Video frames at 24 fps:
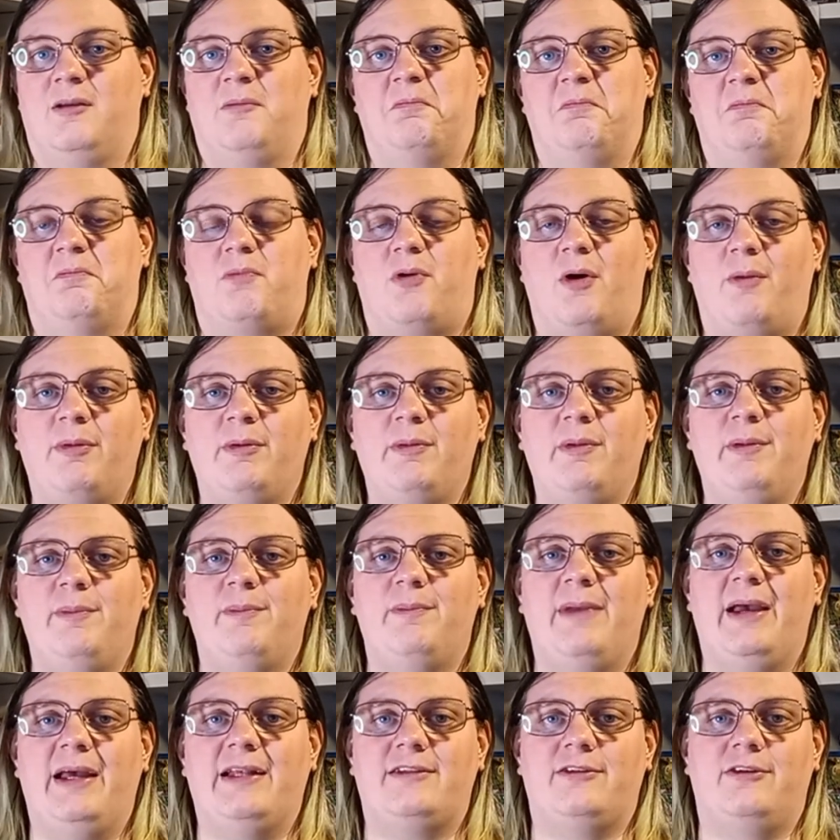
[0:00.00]
Probably
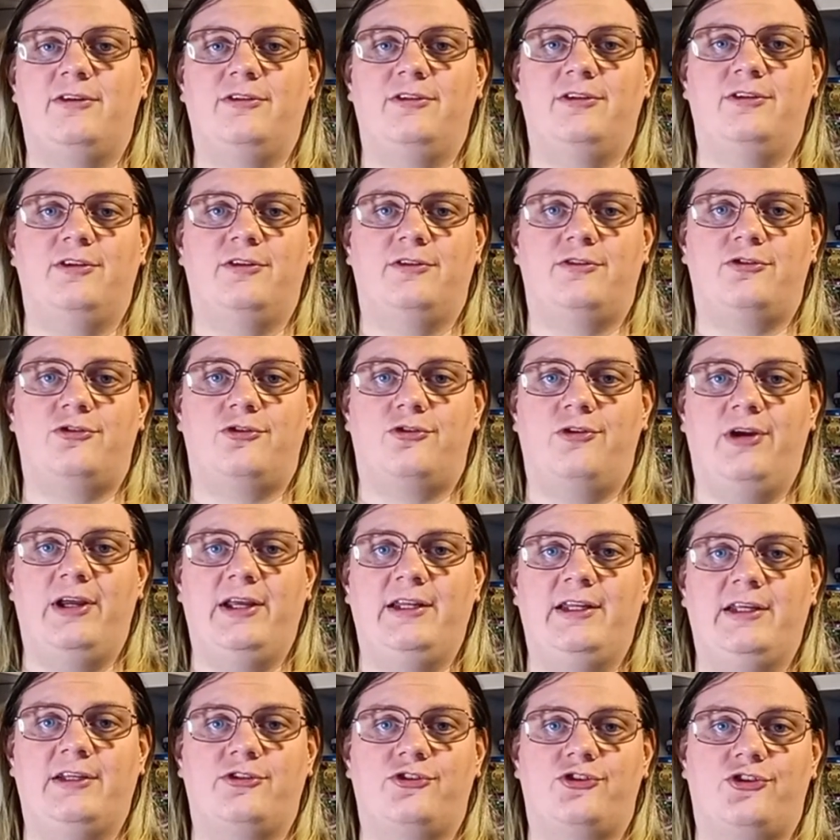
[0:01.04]
met on a
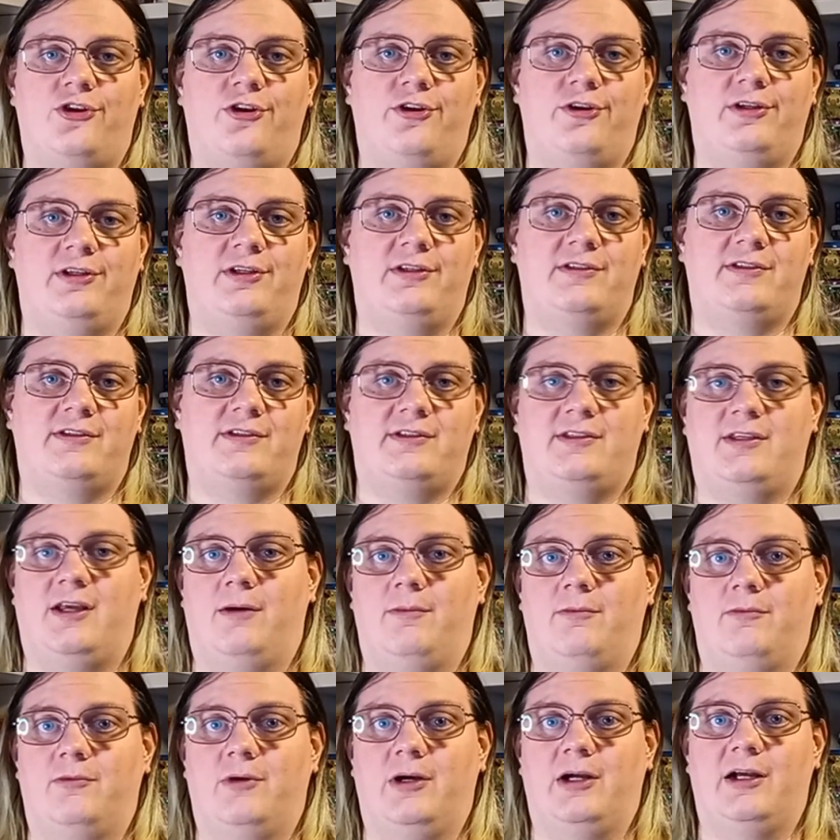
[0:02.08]
training journey
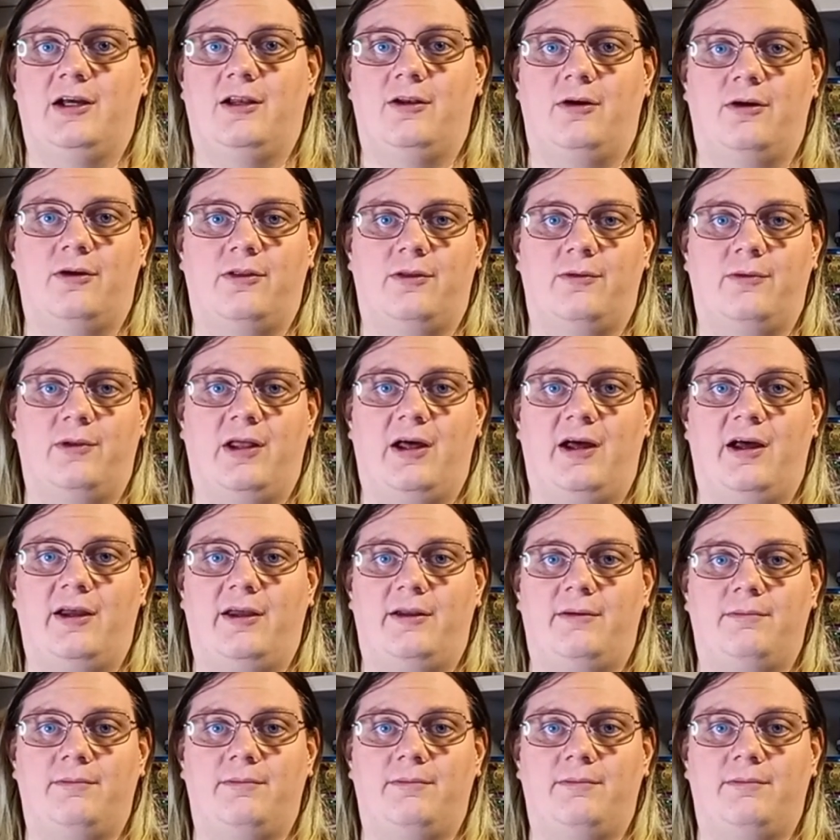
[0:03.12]
somewhere along the line.